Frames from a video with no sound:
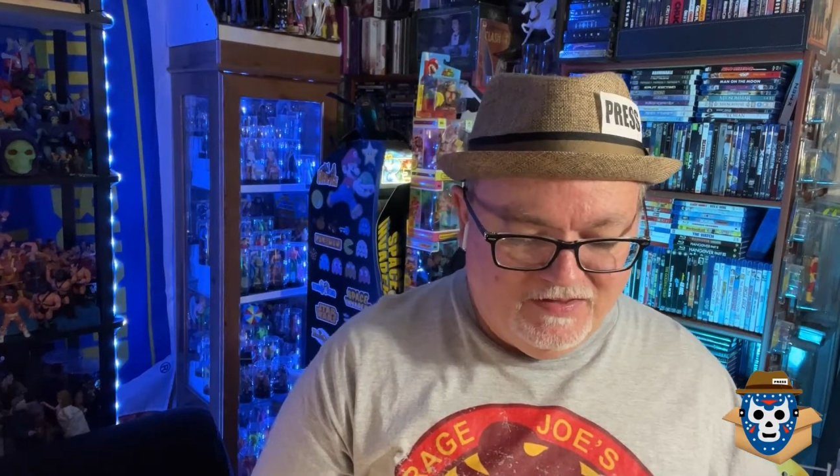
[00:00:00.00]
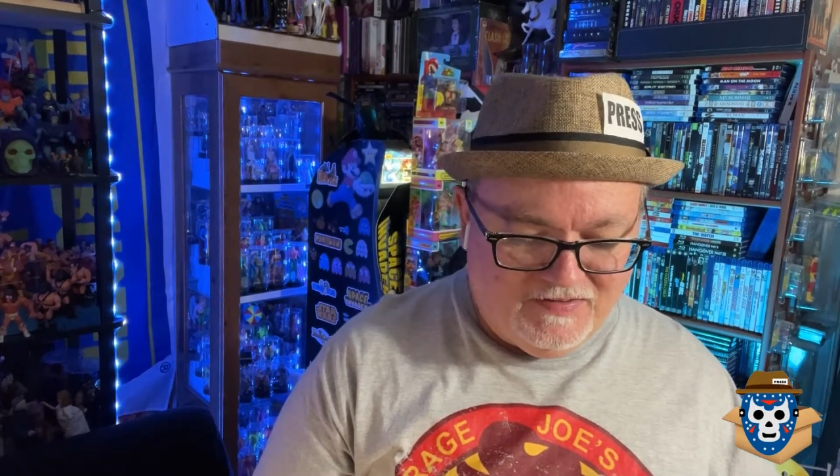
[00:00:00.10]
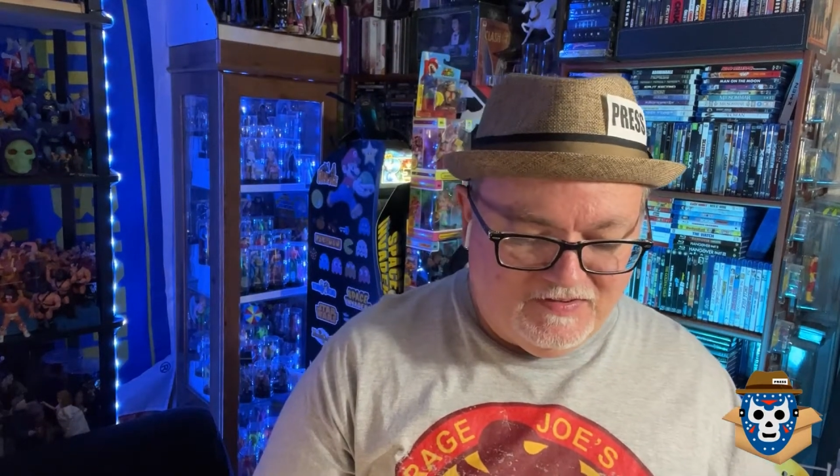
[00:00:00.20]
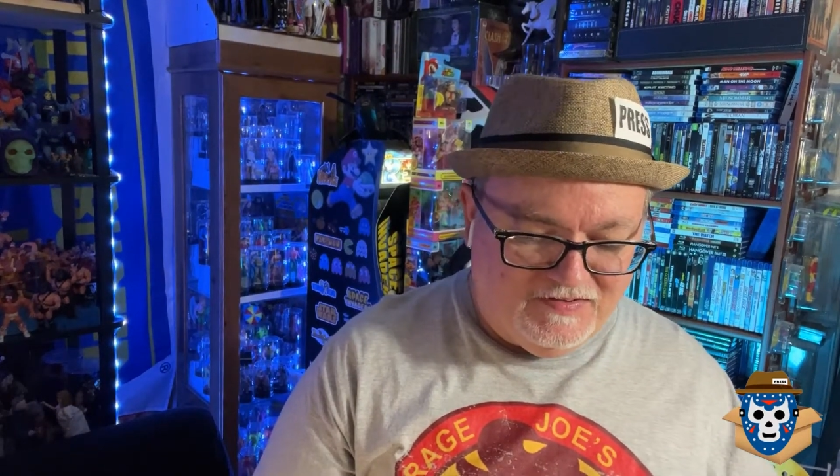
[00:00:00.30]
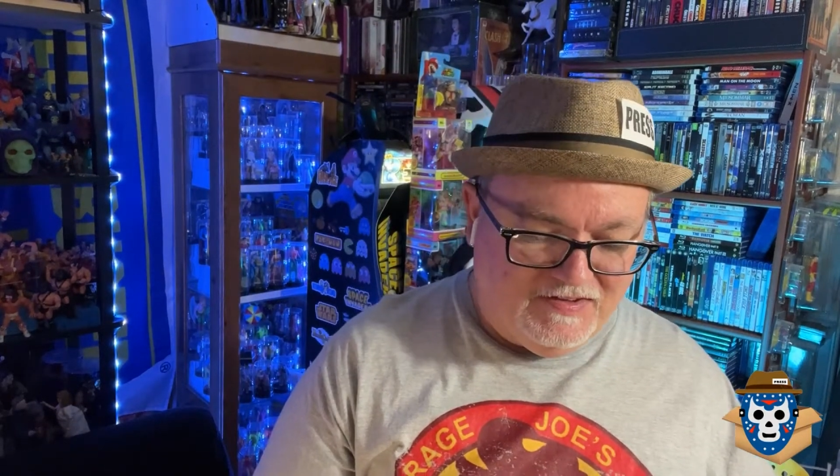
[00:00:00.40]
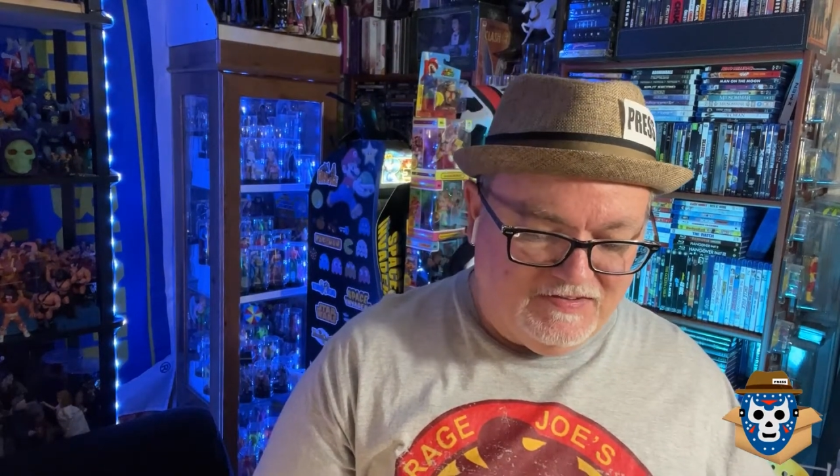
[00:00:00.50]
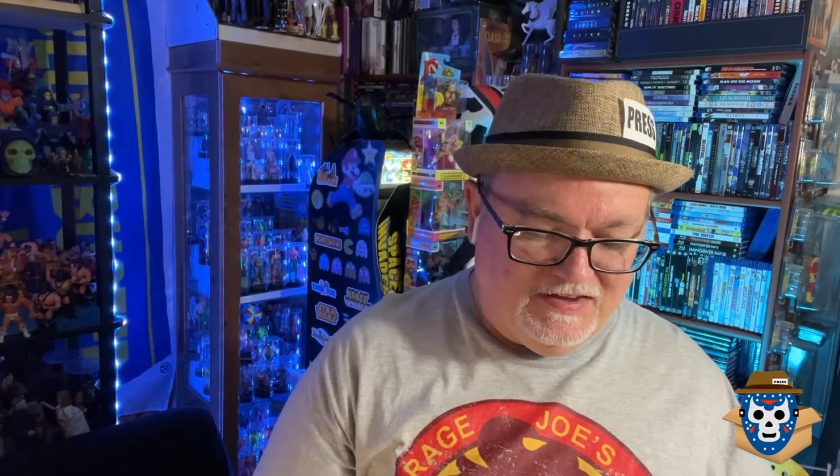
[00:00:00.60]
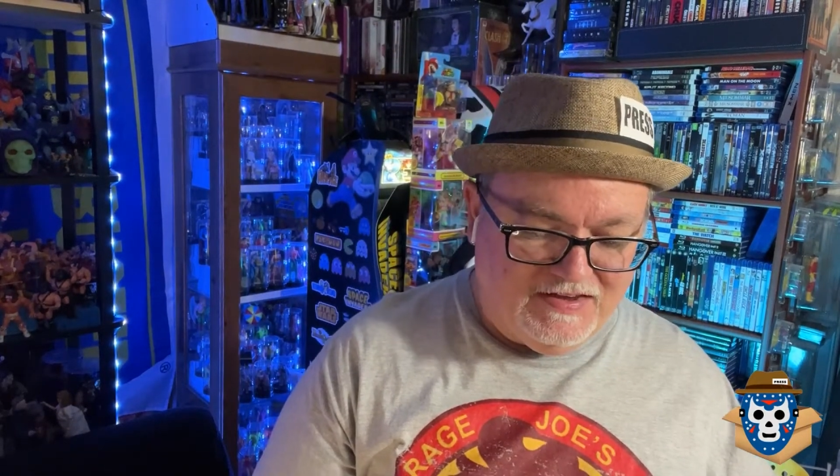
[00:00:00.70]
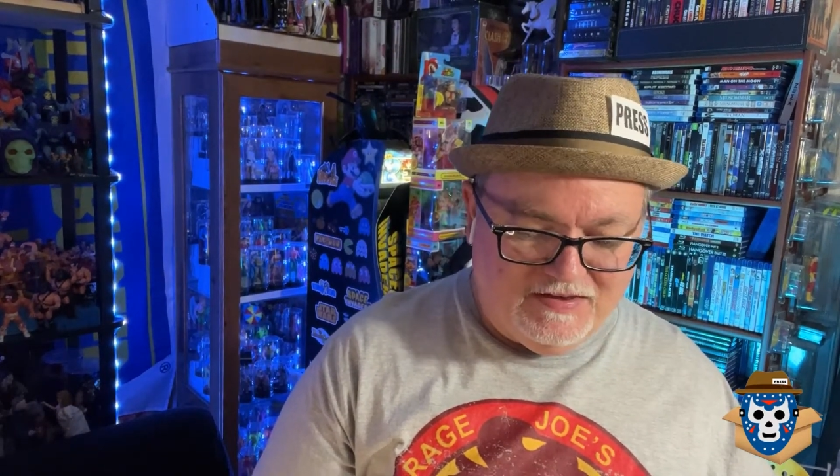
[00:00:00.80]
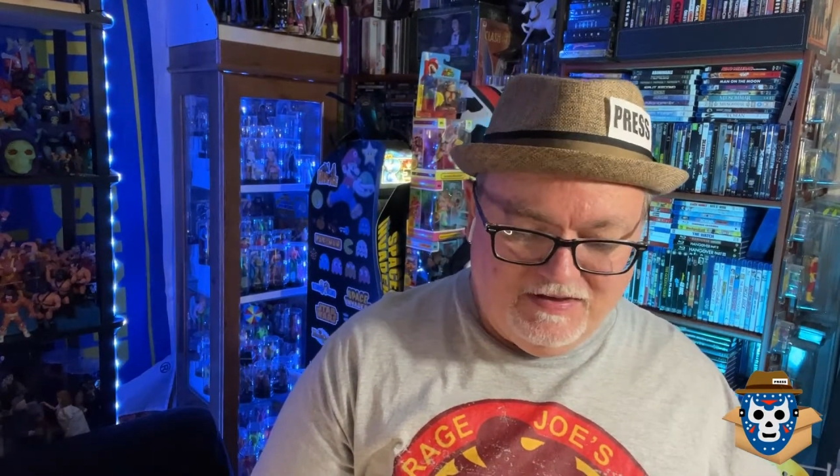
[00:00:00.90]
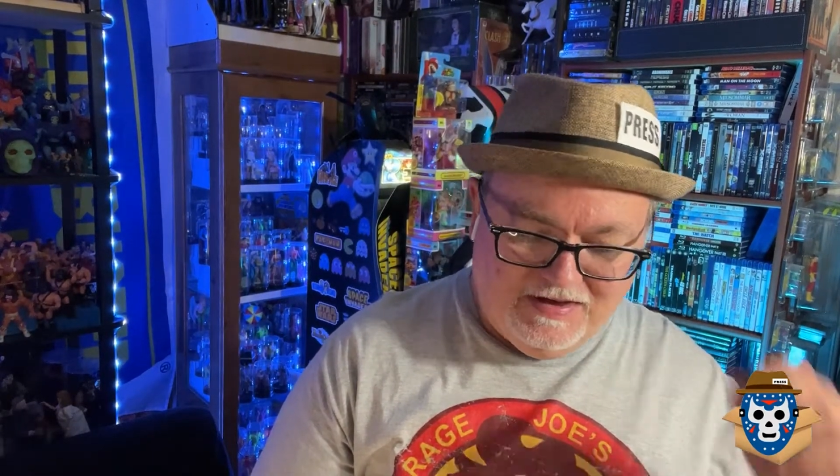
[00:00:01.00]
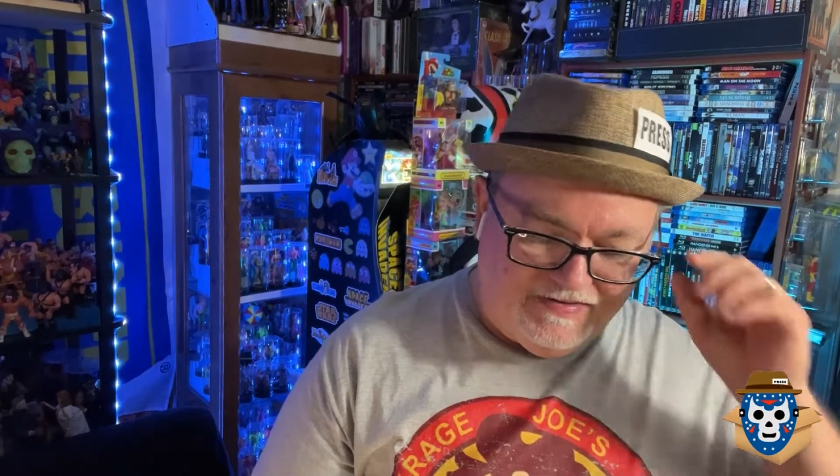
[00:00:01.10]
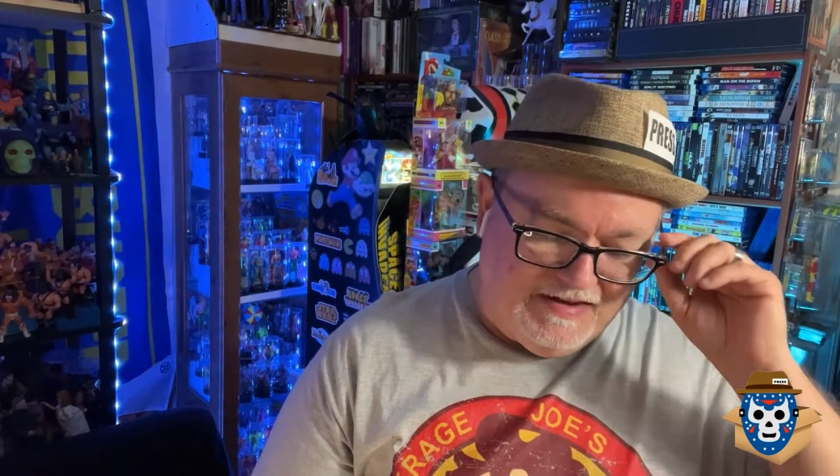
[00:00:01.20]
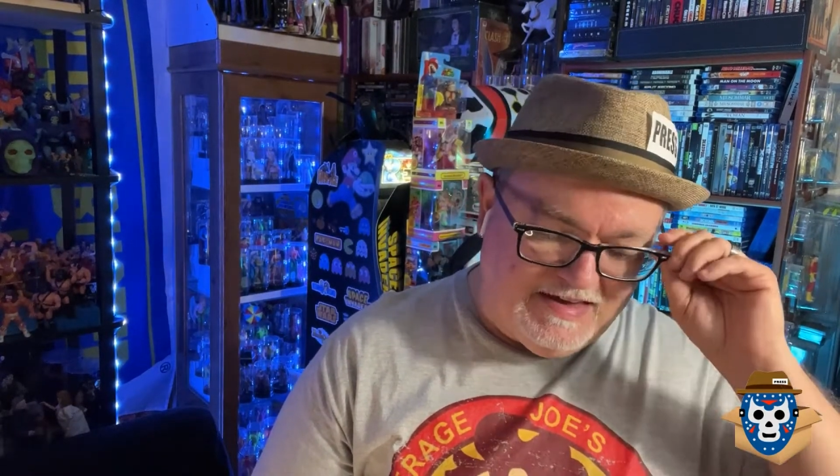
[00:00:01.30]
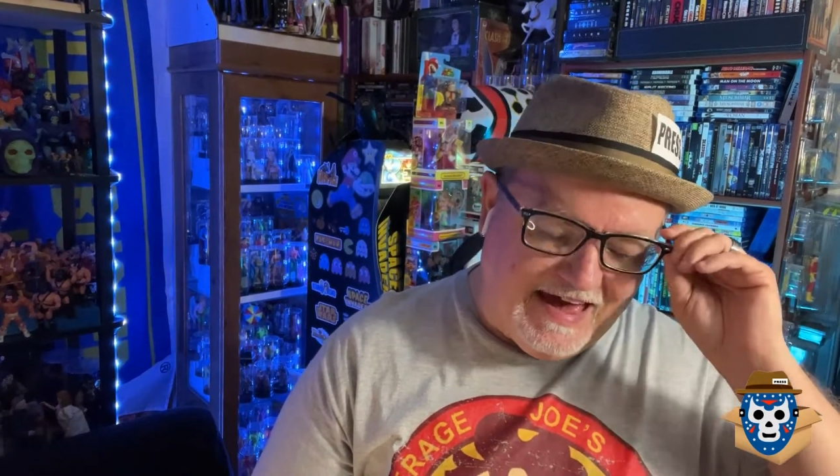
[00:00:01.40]
This is, is it
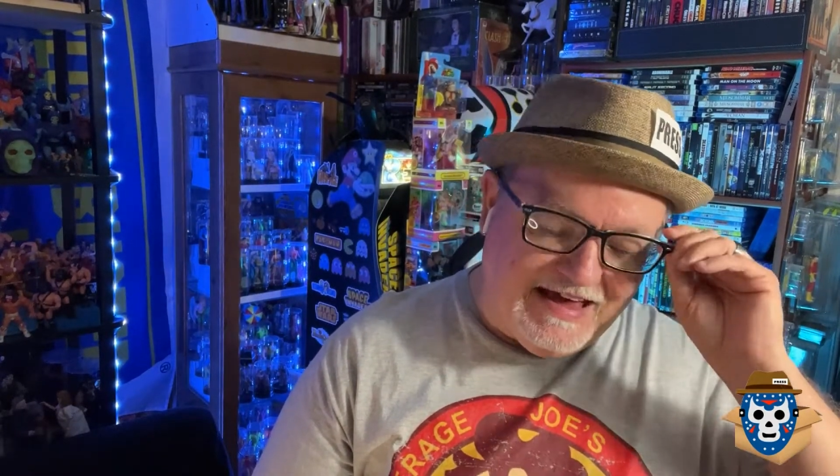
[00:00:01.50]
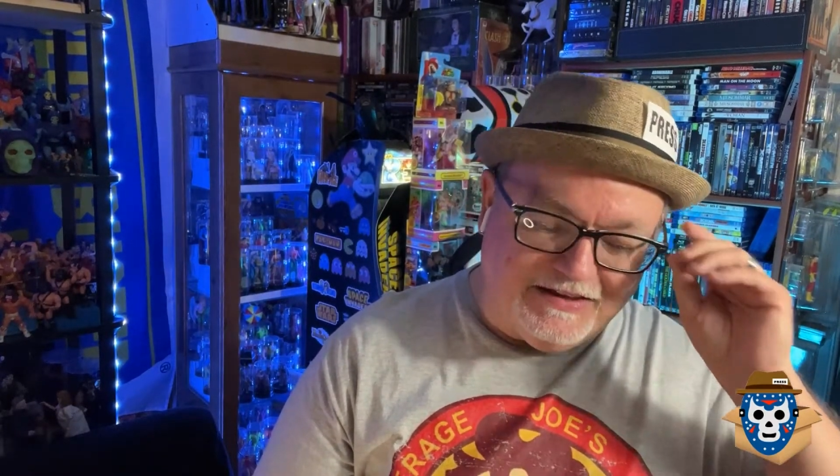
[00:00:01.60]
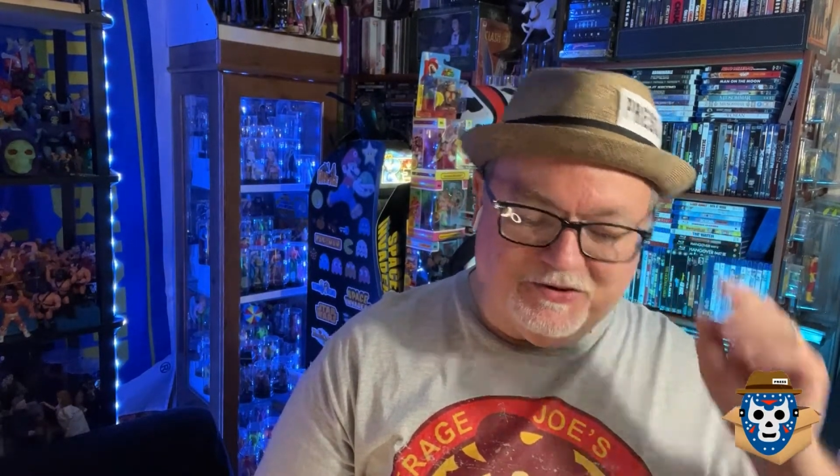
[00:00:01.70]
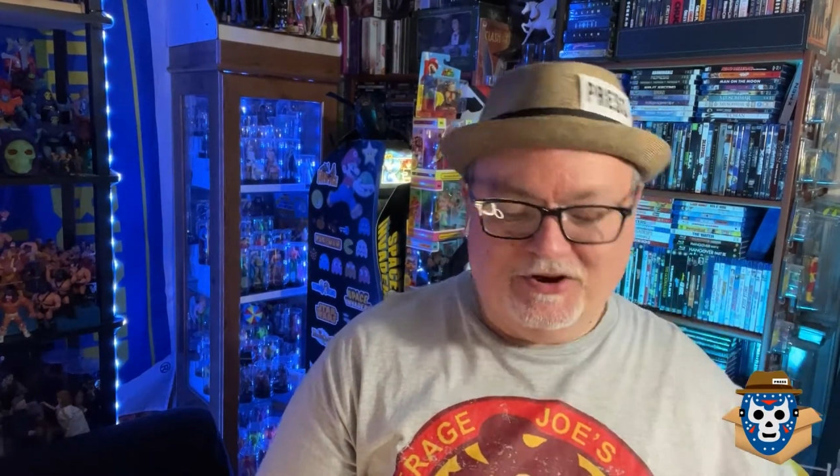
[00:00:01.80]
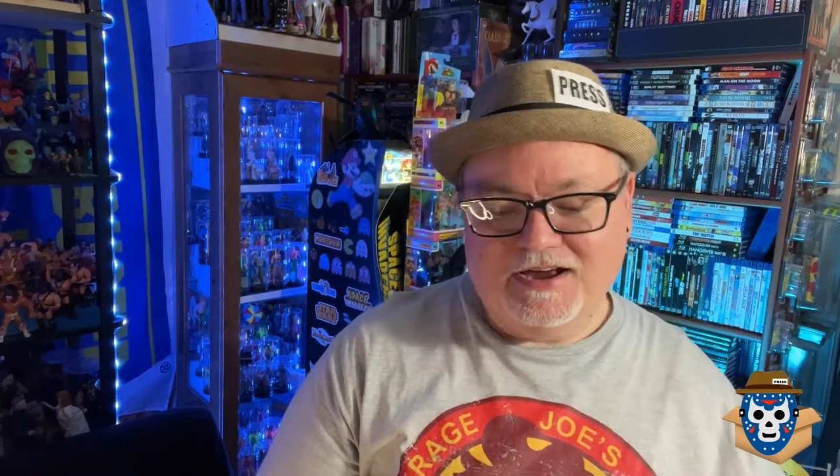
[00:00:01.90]
is it Kaylin